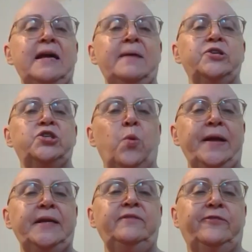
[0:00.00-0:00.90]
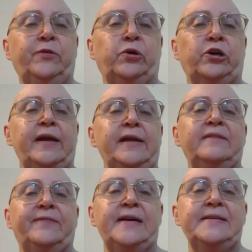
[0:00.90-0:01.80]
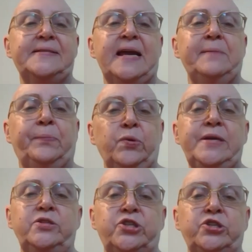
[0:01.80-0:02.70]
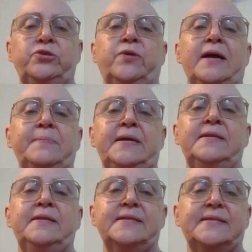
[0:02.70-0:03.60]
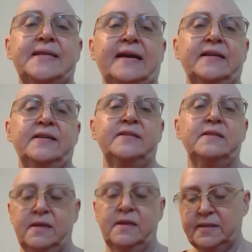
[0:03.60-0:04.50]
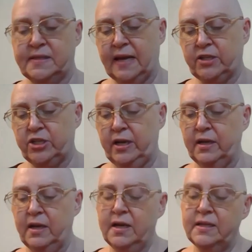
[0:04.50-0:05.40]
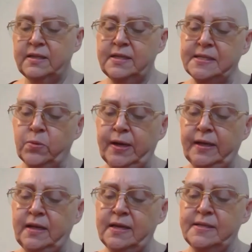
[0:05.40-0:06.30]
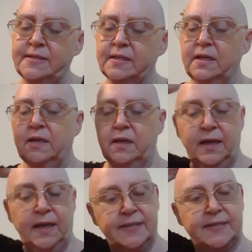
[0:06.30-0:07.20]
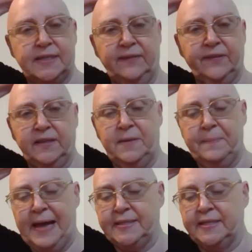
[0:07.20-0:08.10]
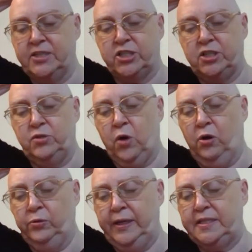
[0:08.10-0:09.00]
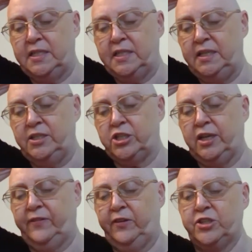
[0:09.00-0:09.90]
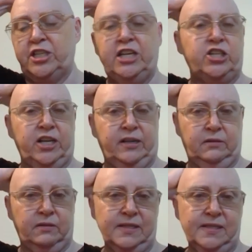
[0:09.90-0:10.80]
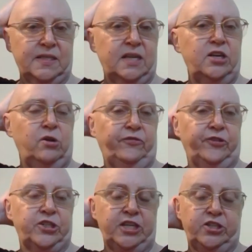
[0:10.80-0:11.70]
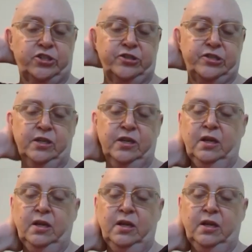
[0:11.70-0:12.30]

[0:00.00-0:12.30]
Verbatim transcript: number twenty-four, and if I say point two, I mean the second section. This one is, is giving the message, you only teach, if you're teaching, this is a note for teachers,